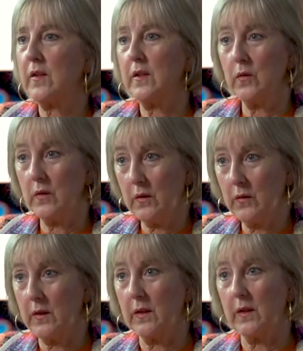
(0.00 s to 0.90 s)
And you you
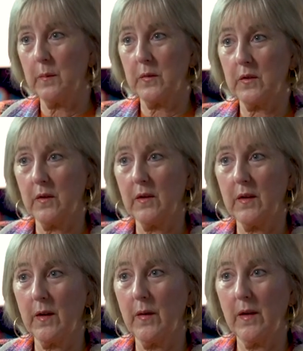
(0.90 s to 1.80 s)
did it, I'm sure.
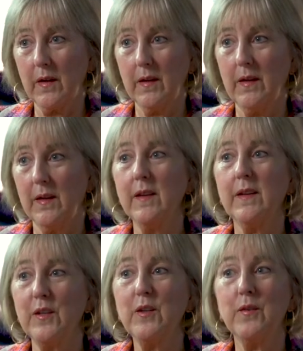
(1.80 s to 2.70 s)
Mm-hmm.
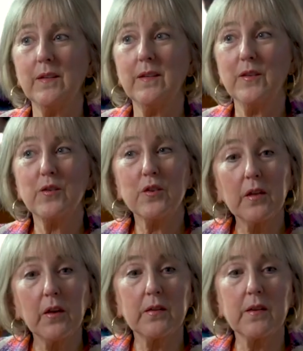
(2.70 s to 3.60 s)
You you should
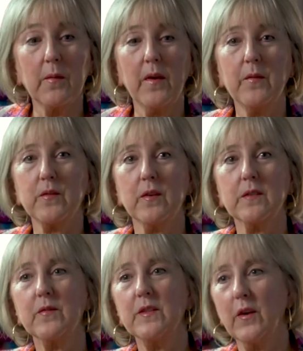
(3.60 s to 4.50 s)
know your top five
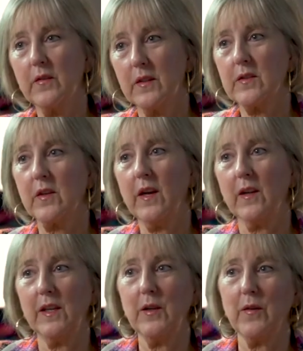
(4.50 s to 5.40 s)
strengths. If you don't, that's okay. You
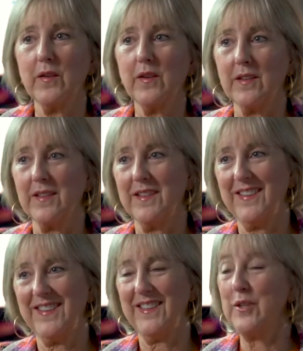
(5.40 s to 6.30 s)
know, I've never
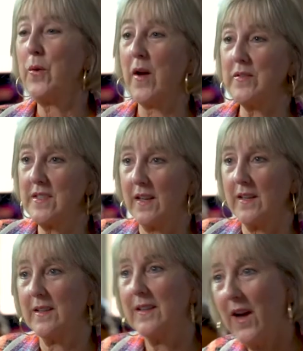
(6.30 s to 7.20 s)
done you Clifton done
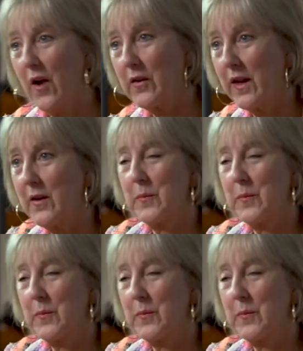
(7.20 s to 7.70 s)
strengths. Okay.